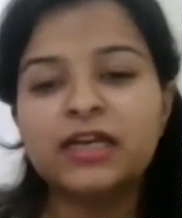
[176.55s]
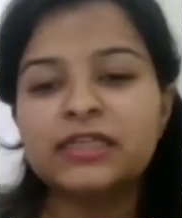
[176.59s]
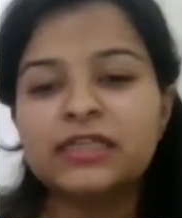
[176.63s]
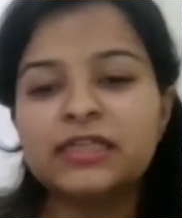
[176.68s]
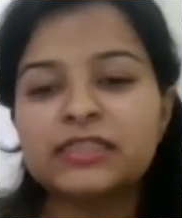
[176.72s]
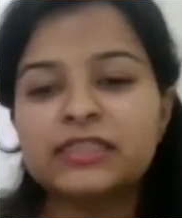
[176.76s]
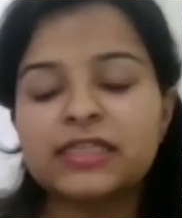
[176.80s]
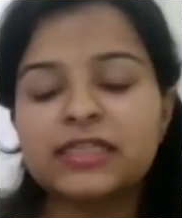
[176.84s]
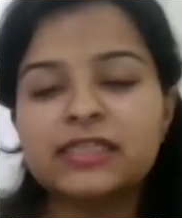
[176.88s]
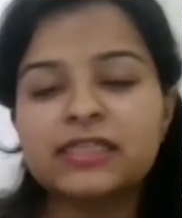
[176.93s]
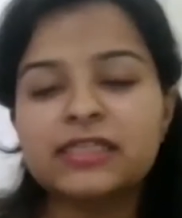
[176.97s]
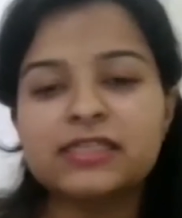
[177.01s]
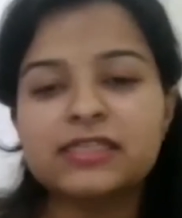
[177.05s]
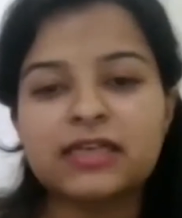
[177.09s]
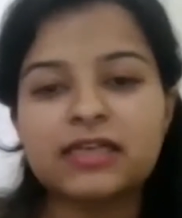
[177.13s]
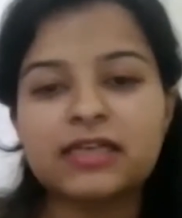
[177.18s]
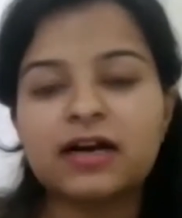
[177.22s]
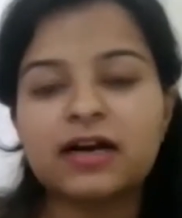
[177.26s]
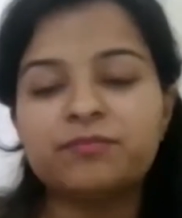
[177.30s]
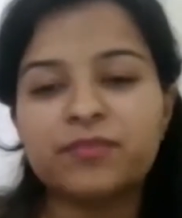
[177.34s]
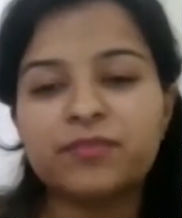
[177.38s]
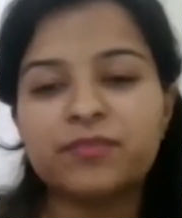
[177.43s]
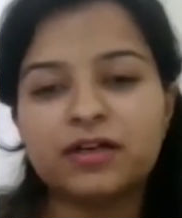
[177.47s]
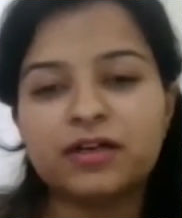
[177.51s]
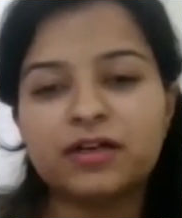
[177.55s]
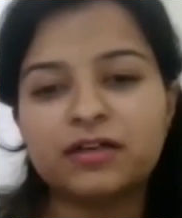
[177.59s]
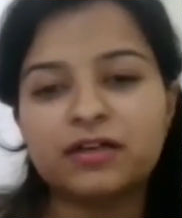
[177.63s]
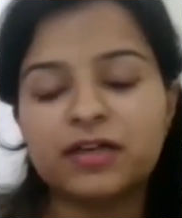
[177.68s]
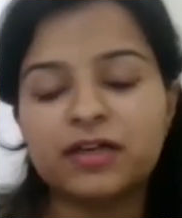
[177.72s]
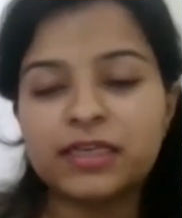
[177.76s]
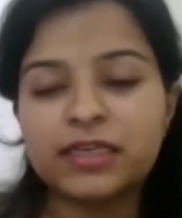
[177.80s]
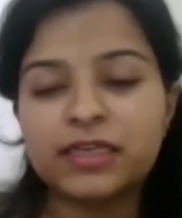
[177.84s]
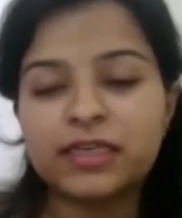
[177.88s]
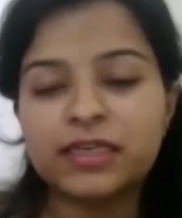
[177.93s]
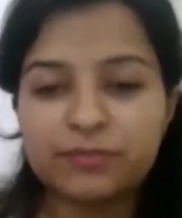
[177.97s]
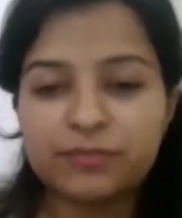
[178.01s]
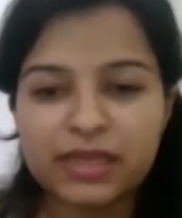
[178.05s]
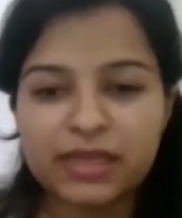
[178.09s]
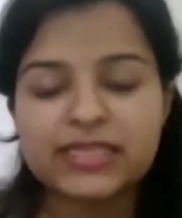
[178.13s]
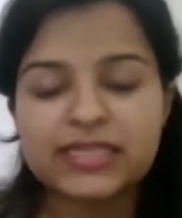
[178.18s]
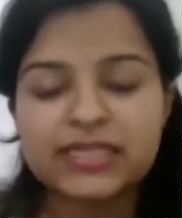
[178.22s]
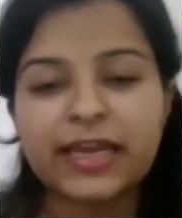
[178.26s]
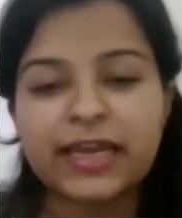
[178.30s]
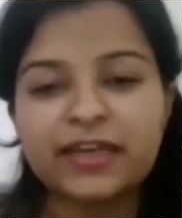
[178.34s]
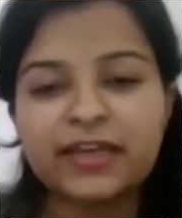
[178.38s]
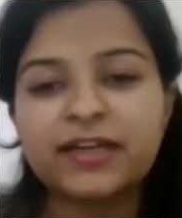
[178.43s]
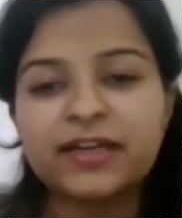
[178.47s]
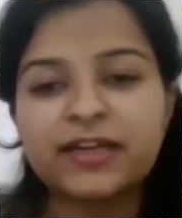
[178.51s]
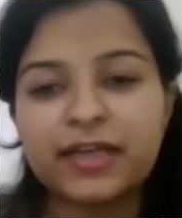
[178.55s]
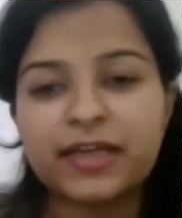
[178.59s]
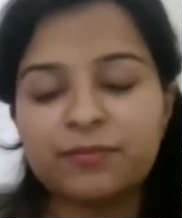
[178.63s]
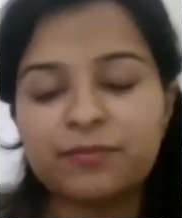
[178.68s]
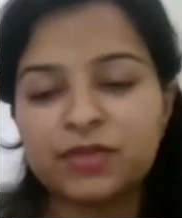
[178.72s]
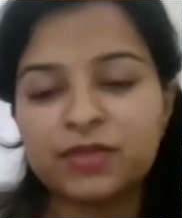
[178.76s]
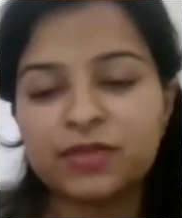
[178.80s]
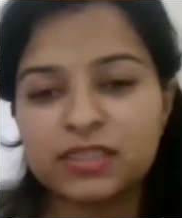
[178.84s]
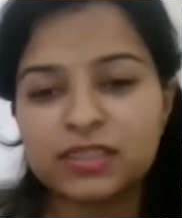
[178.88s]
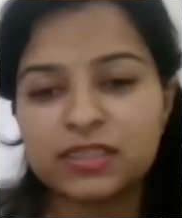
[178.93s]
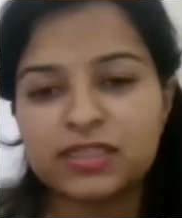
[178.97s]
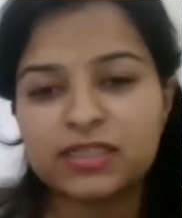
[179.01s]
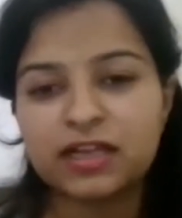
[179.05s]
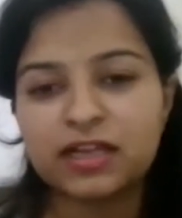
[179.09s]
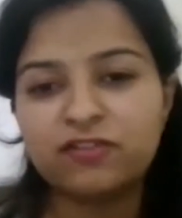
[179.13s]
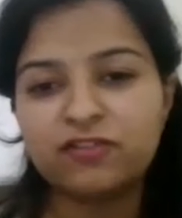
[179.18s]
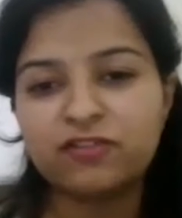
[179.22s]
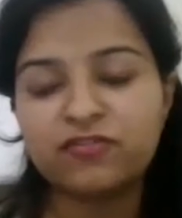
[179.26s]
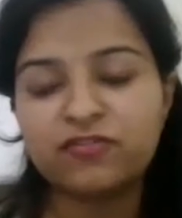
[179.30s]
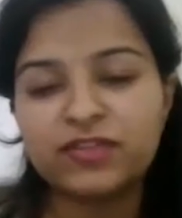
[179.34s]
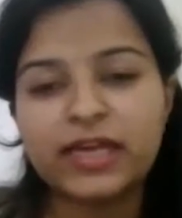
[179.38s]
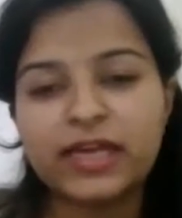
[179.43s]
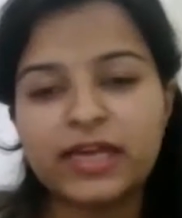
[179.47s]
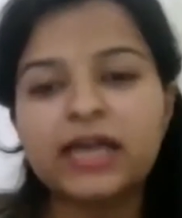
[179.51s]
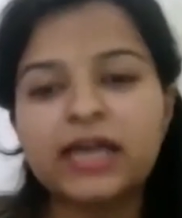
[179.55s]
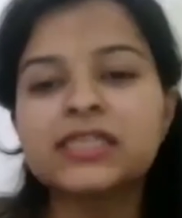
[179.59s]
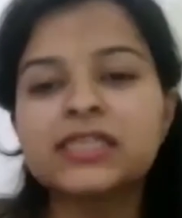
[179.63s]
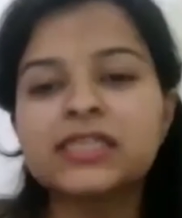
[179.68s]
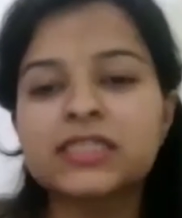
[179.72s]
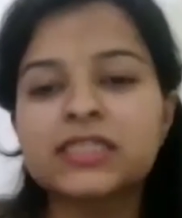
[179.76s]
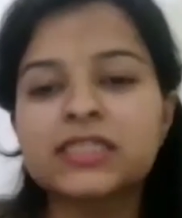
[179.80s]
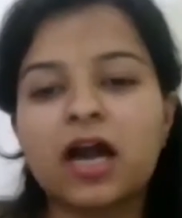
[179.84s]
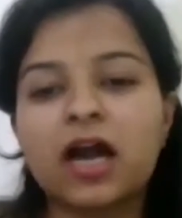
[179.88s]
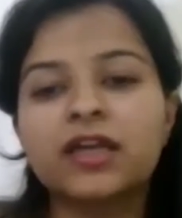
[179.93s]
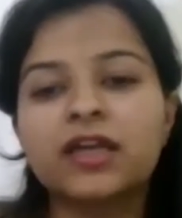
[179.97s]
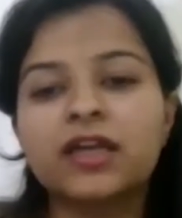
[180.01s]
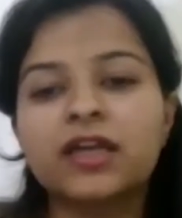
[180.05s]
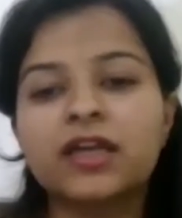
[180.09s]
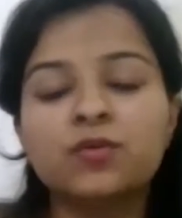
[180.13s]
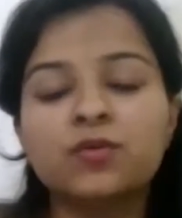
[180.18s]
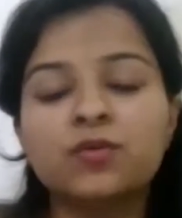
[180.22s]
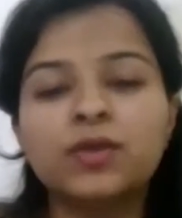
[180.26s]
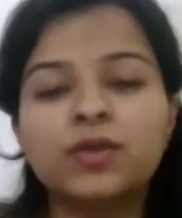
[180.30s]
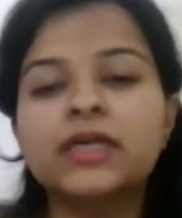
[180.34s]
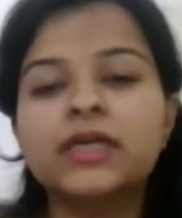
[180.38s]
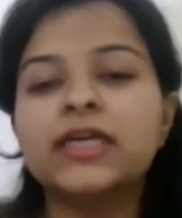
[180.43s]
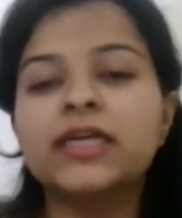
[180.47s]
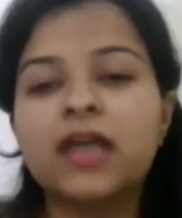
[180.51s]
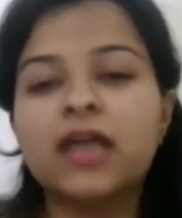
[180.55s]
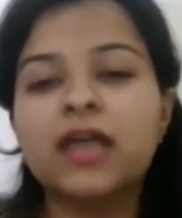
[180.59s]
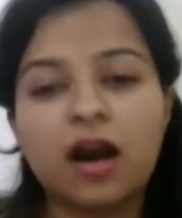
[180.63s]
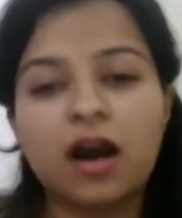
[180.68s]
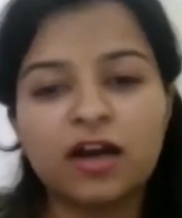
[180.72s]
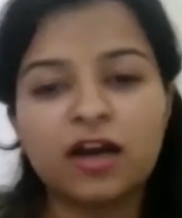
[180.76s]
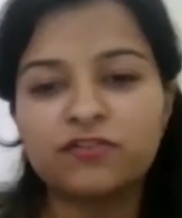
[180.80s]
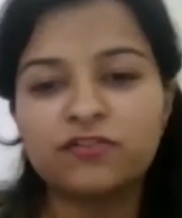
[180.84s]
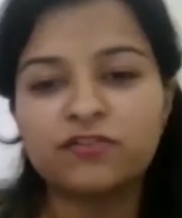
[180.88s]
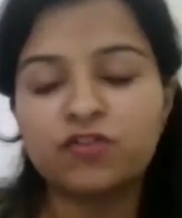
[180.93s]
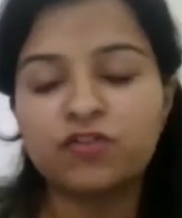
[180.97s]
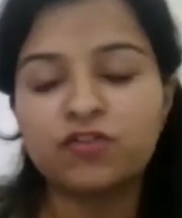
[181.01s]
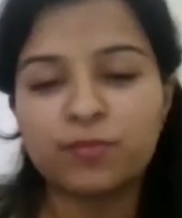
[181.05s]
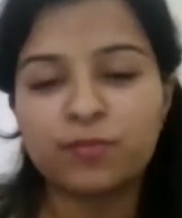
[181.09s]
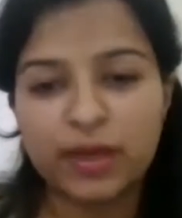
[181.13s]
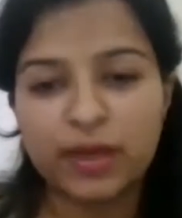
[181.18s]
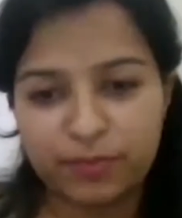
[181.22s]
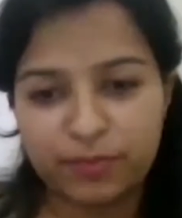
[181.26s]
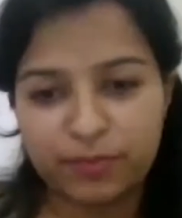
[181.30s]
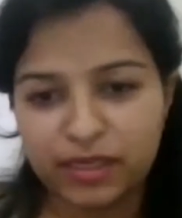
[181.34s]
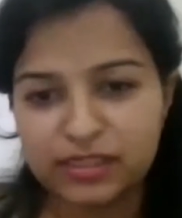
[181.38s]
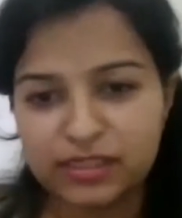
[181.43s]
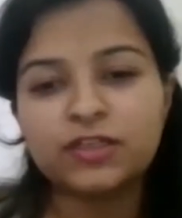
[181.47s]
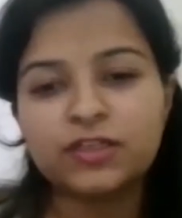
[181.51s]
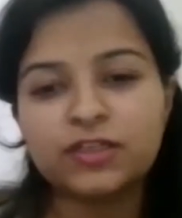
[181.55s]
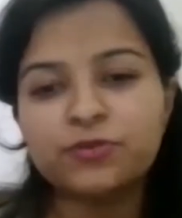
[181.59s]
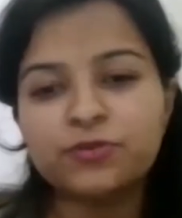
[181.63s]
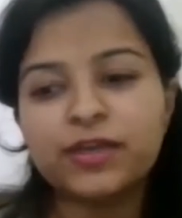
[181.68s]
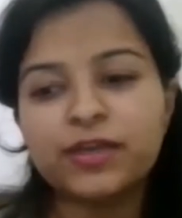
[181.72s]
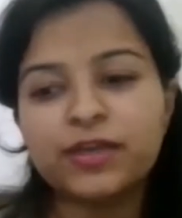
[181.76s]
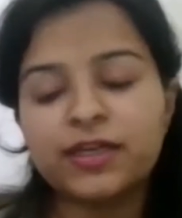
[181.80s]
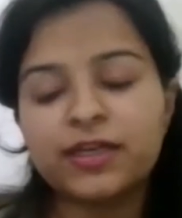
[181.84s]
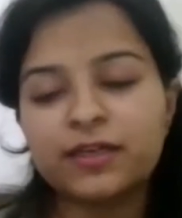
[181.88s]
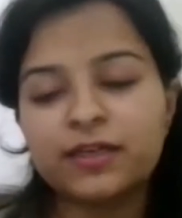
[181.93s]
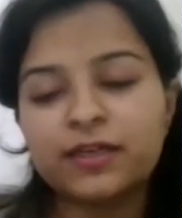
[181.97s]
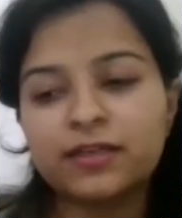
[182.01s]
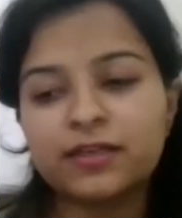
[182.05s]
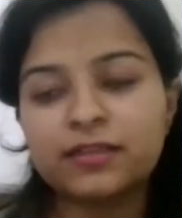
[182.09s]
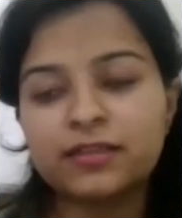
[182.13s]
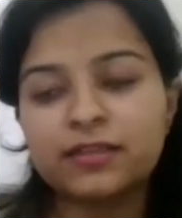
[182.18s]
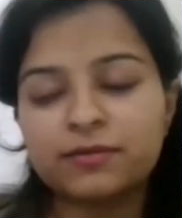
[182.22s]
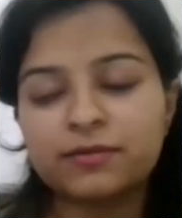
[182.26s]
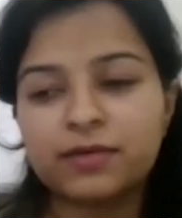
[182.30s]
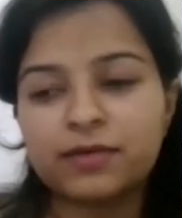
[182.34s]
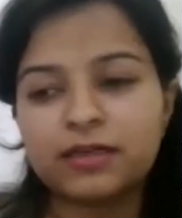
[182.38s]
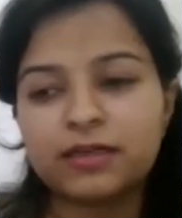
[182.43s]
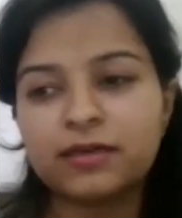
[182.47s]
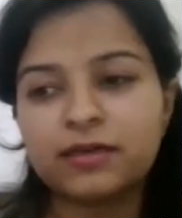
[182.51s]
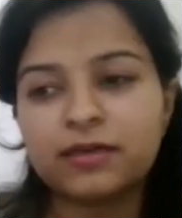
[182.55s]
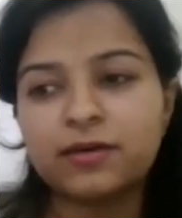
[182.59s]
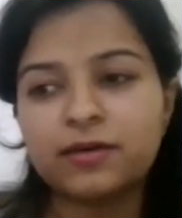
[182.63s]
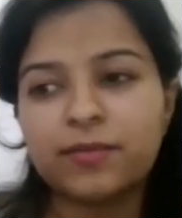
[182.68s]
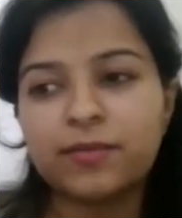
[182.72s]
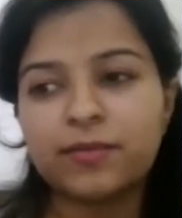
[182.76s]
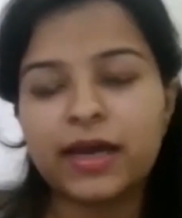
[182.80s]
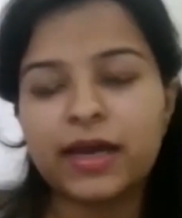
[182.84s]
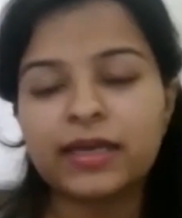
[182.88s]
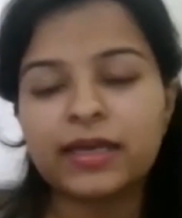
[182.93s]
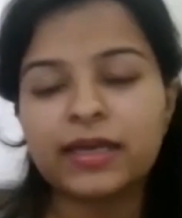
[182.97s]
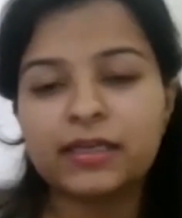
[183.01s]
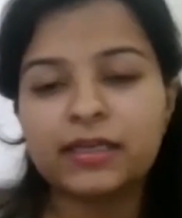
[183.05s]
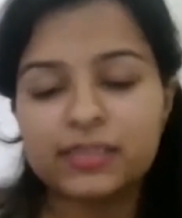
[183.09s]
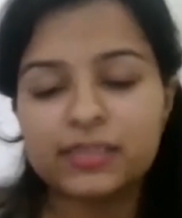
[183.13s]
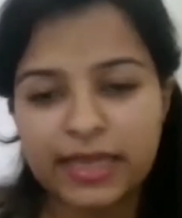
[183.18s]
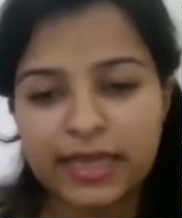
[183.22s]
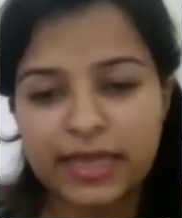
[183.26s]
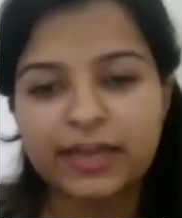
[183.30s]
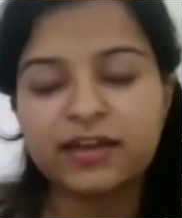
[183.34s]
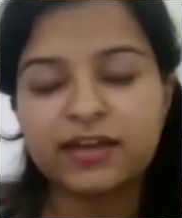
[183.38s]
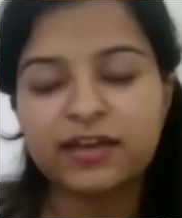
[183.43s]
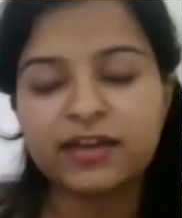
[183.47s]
Since in my second attempt itself, then I started working hard for my mains. During my second